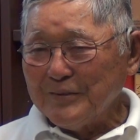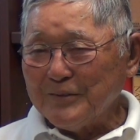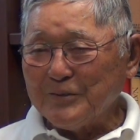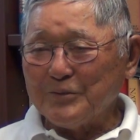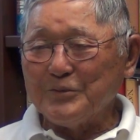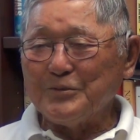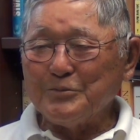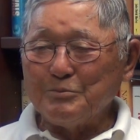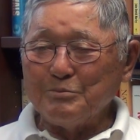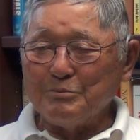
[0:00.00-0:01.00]
Uh,
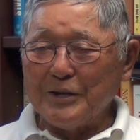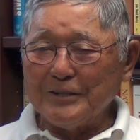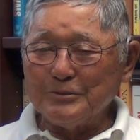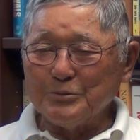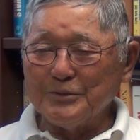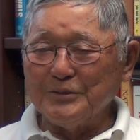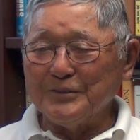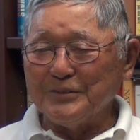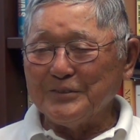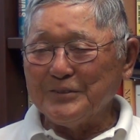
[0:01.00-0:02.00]
Banks
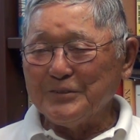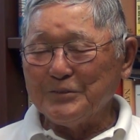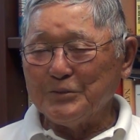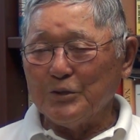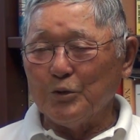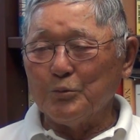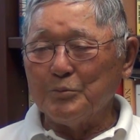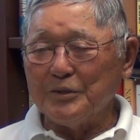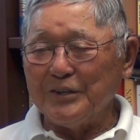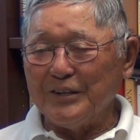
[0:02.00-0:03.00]
wouldn't loan
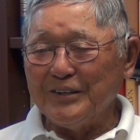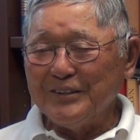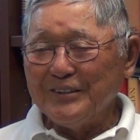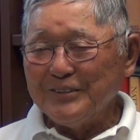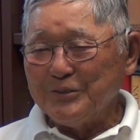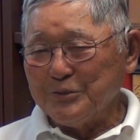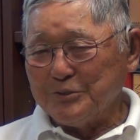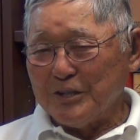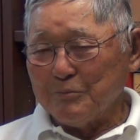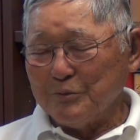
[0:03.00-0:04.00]
money to
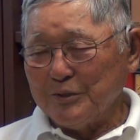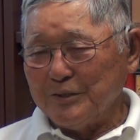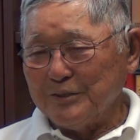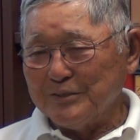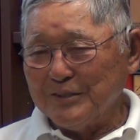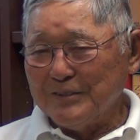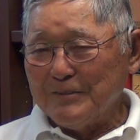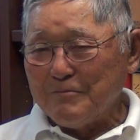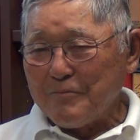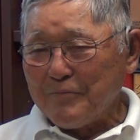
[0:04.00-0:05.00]
Japanese.
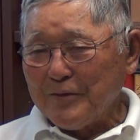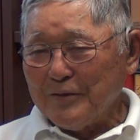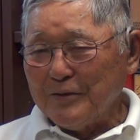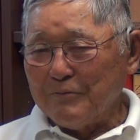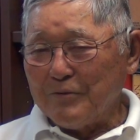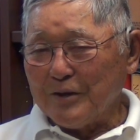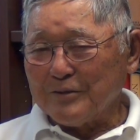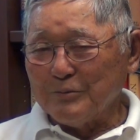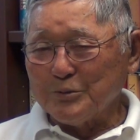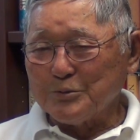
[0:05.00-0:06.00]
In fact,
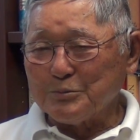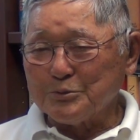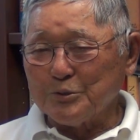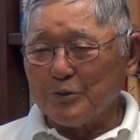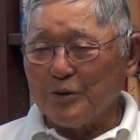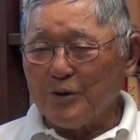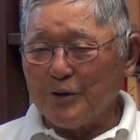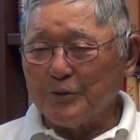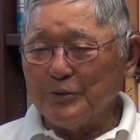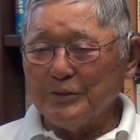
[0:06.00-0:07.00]
it was sort of
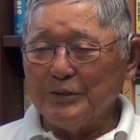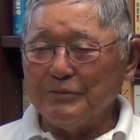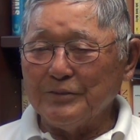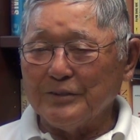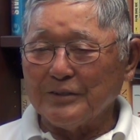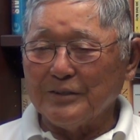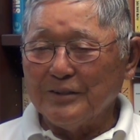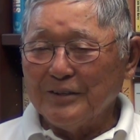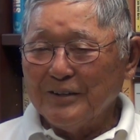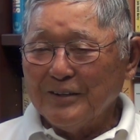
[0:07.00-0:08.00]
hard to even
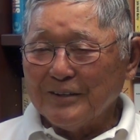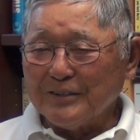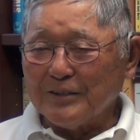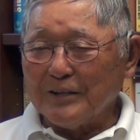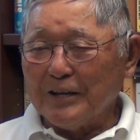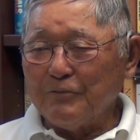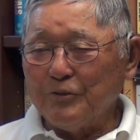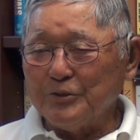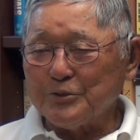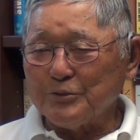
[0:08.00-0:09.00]
get life
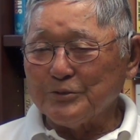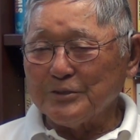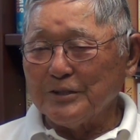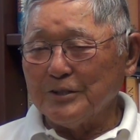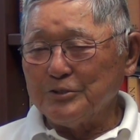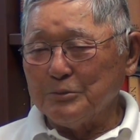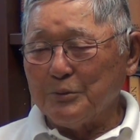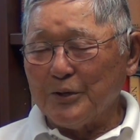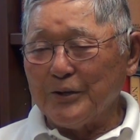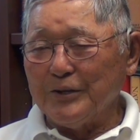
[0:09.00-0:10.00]
insurance unless you
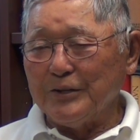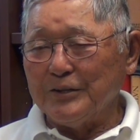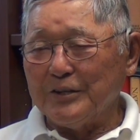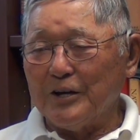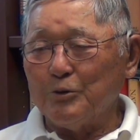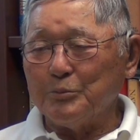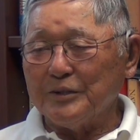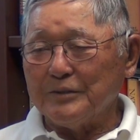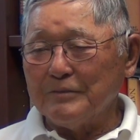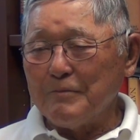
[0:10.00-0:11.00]
bought an
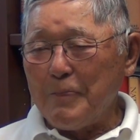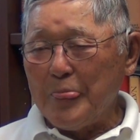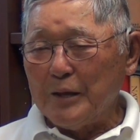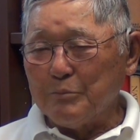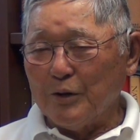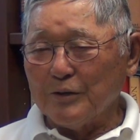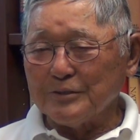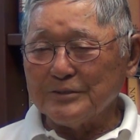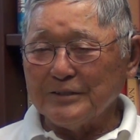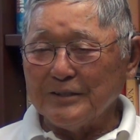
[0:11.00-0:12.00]
endowment
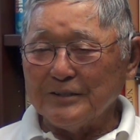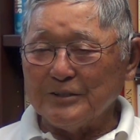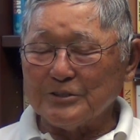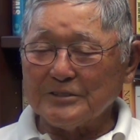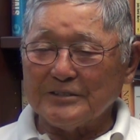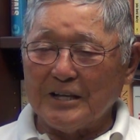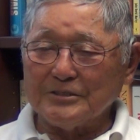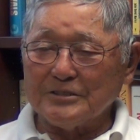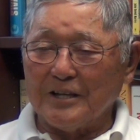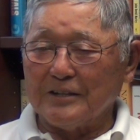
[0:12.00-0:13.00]
policy.
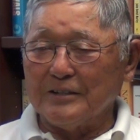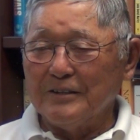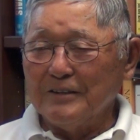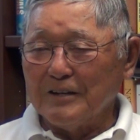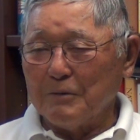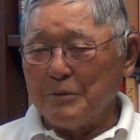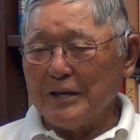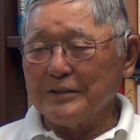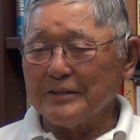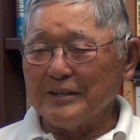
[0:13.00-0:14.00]
That's like a
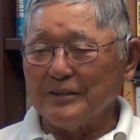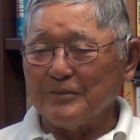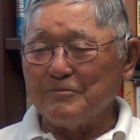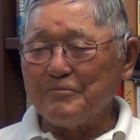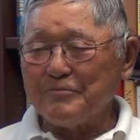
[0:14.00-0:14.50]
bank account.